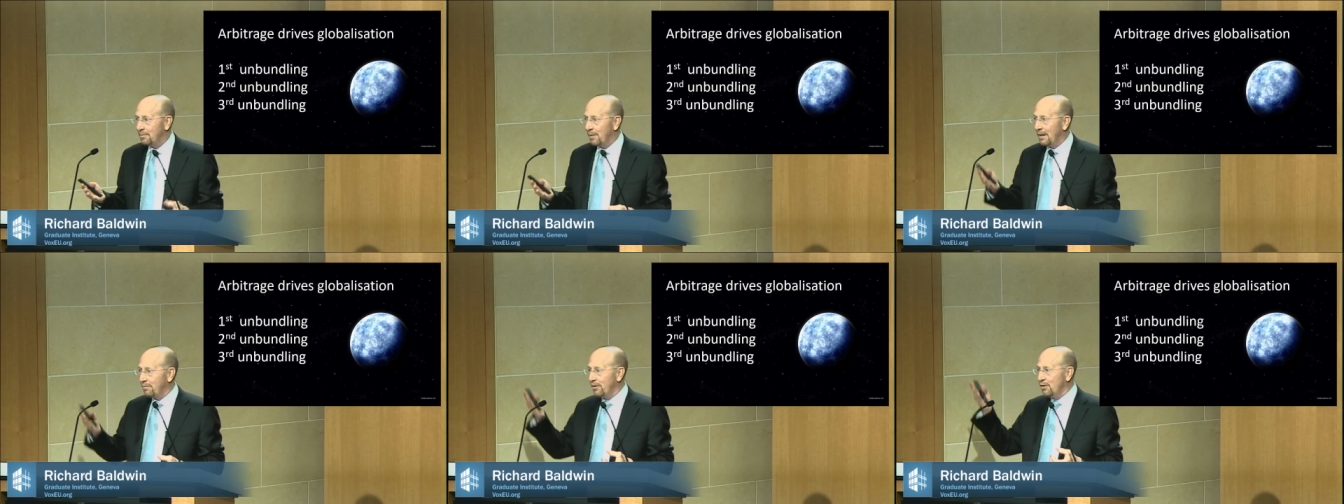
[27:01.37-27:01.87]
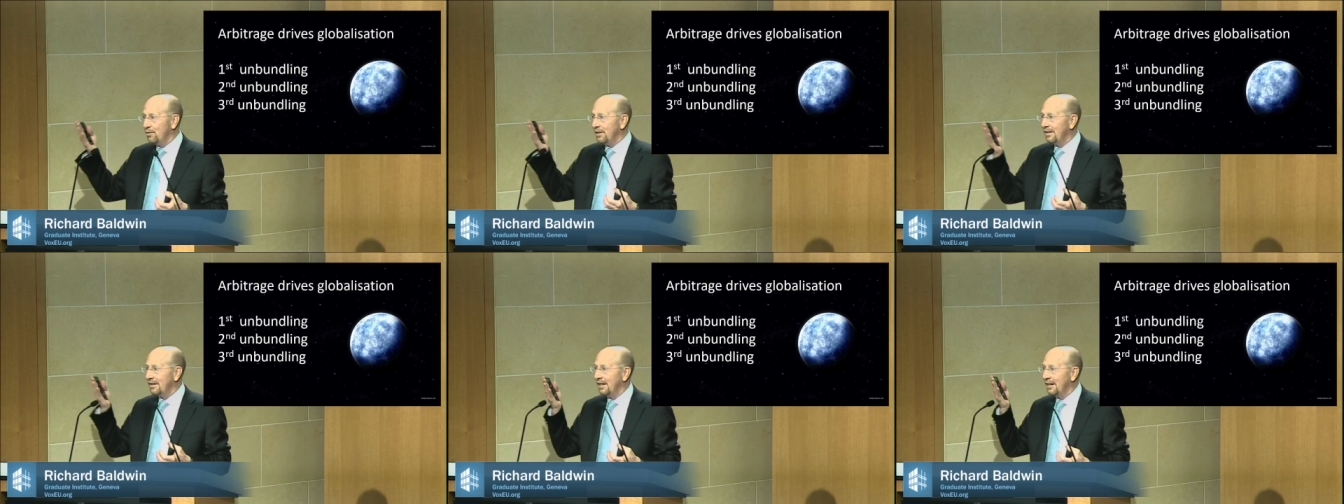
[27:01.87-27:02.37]
by
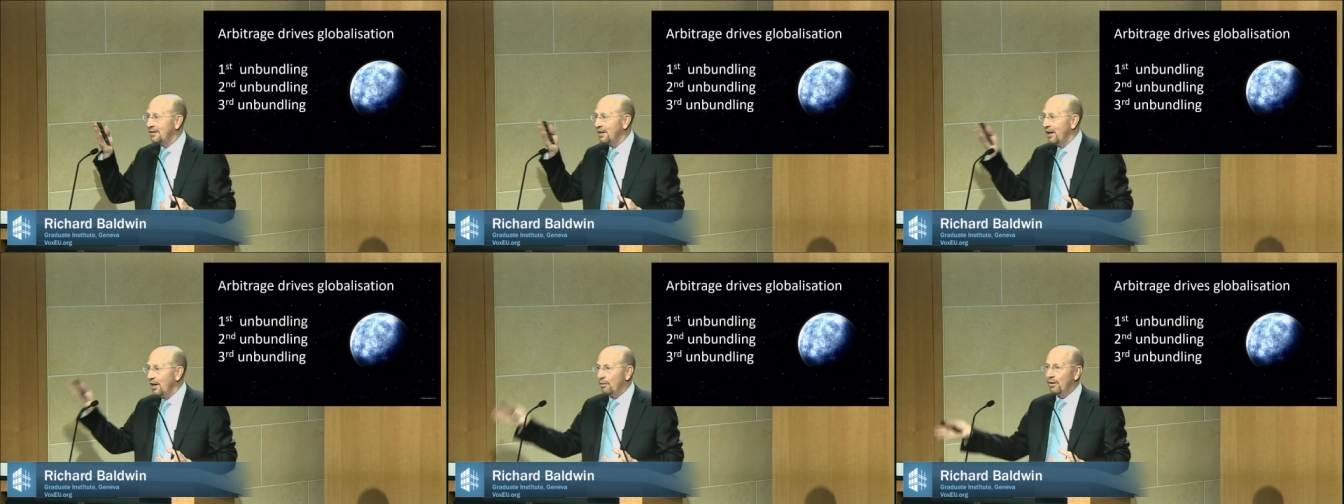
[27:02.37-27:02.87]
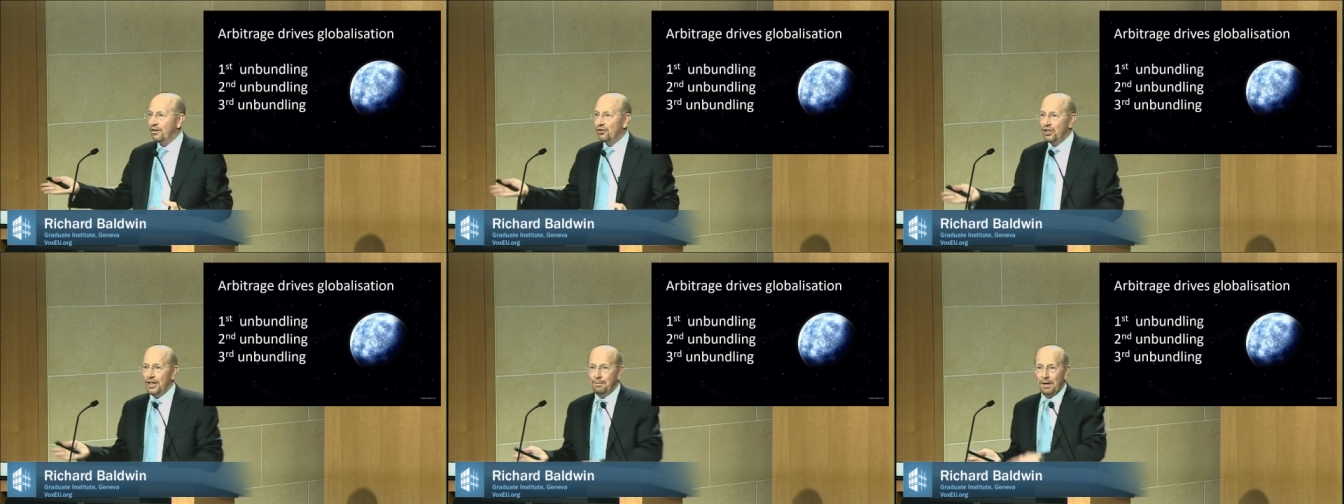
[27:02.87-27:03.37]
producing things where they're
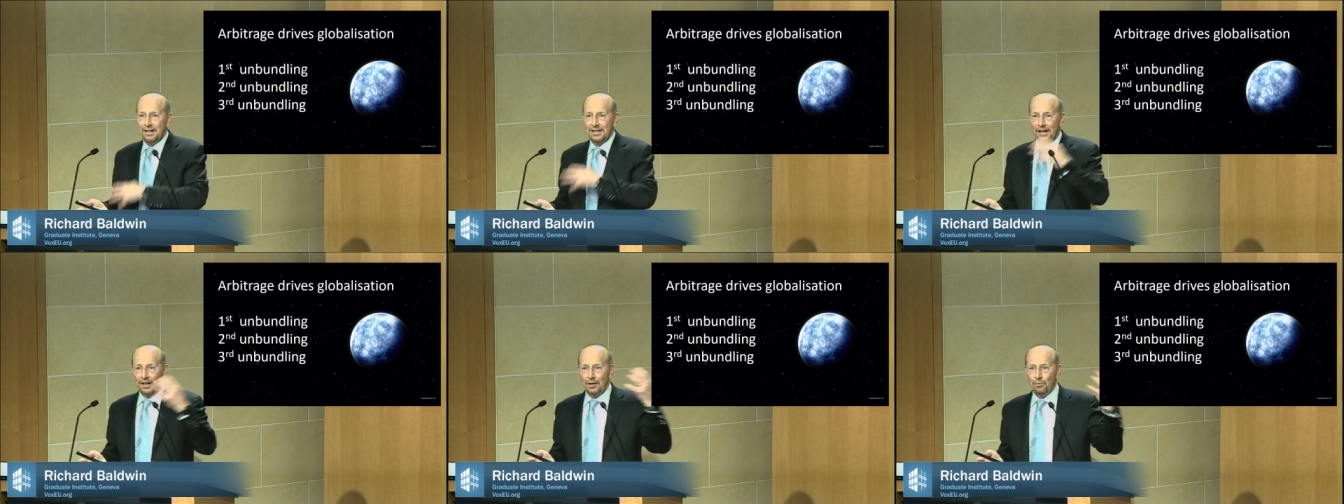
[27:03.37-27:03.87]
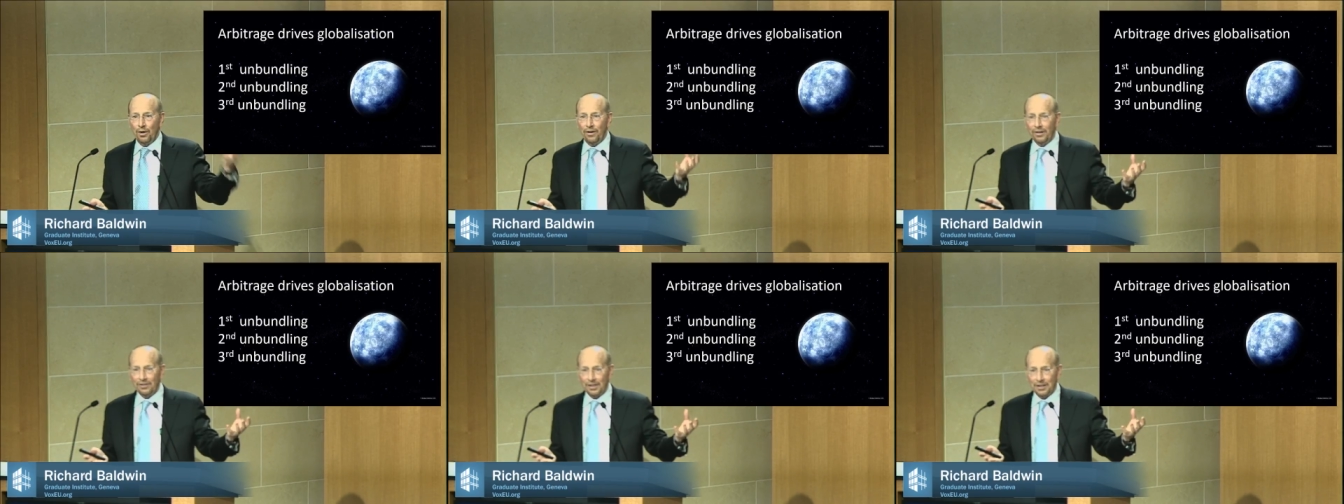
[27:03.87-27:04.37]
cheap and selling where
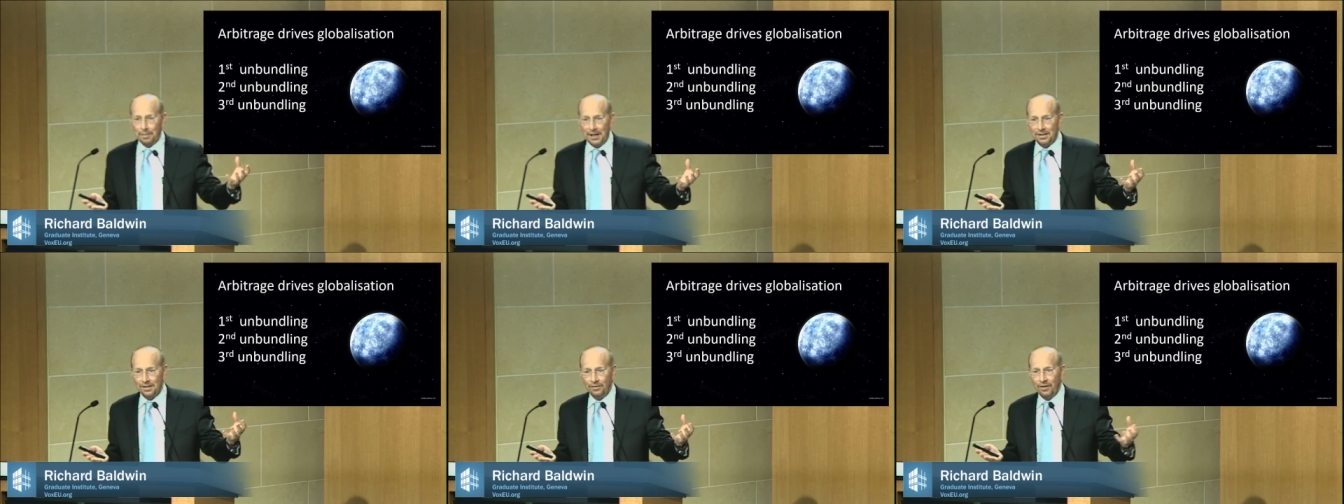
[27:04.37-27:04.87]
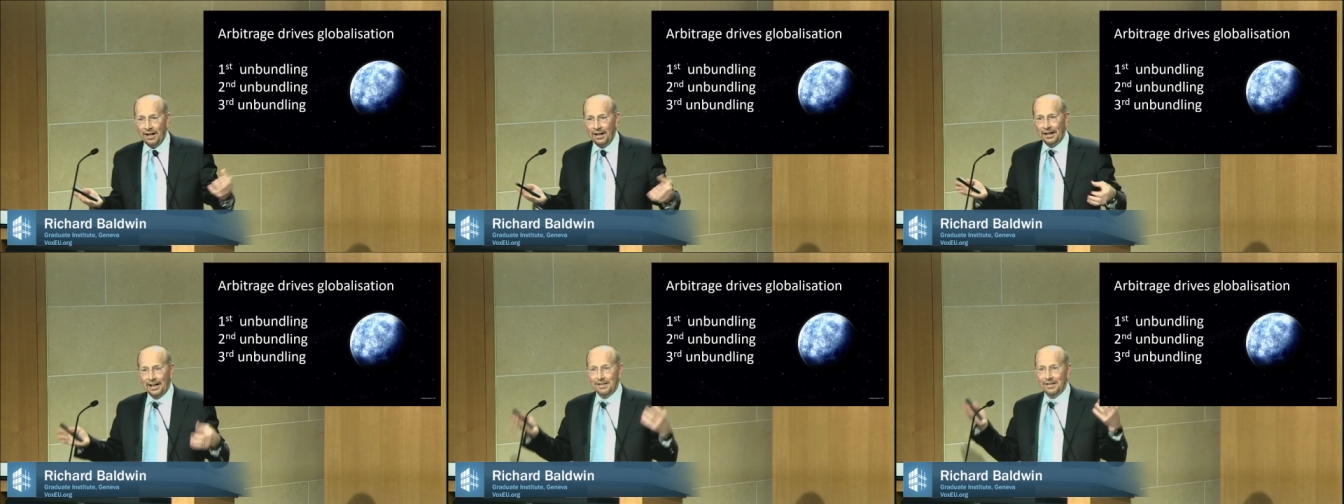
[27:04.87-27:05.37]
they're expensive.
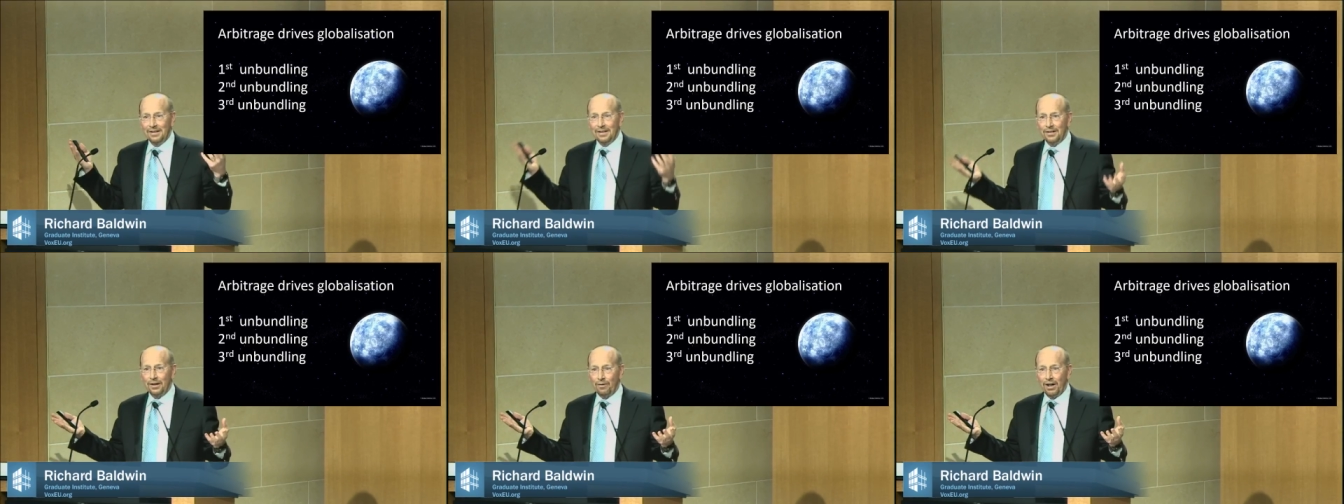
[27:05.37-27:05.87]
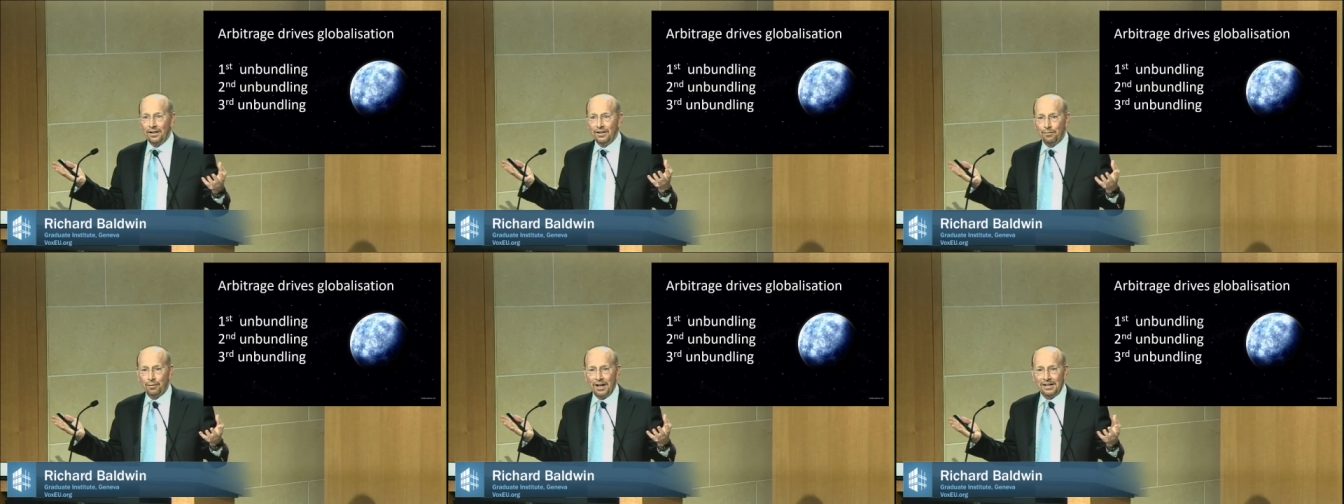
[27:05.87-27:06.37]
And since it's a
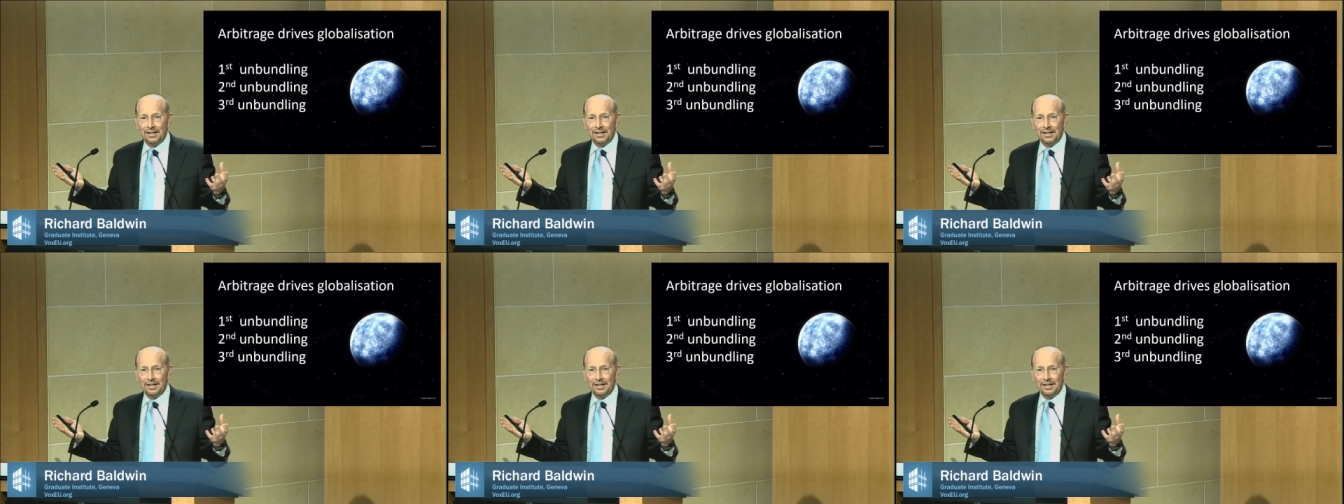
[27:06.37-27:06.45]
relative price